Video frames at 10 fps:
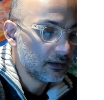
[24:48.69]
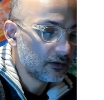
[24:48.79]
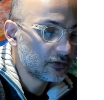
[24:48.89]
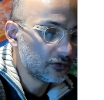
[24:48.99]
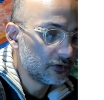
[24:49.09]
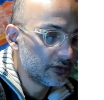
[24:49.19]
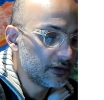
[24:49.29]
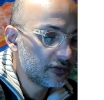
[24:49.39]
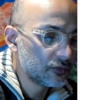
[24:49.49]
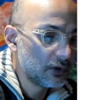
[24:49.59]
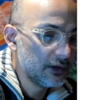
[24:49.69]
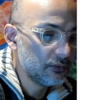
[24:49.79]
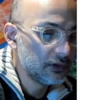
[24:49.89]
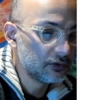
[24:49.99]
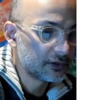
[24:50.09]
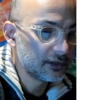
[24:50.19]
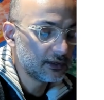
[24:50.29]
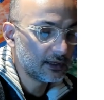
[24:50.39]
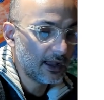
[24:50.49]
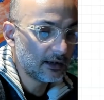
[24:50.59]
So this one we already
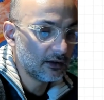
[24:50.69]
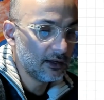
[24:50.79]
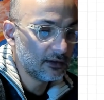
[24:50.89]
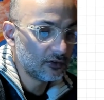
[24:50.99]
calculated